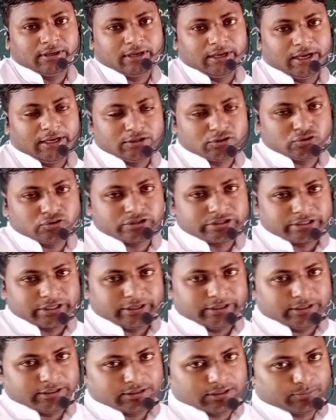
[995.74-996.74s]
as we
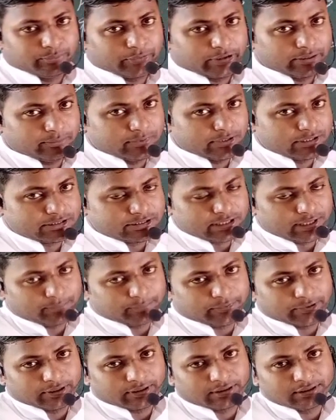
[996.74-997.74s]
studied in the previous
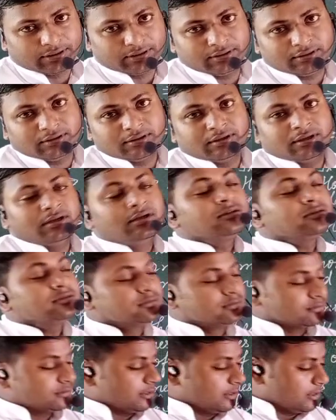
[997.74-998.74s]
chapter,
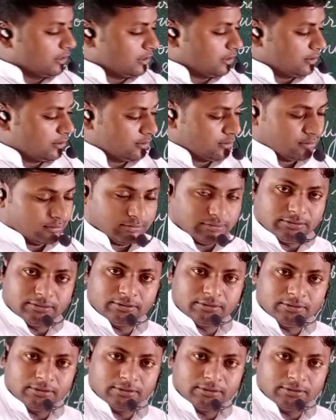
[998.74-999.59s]
the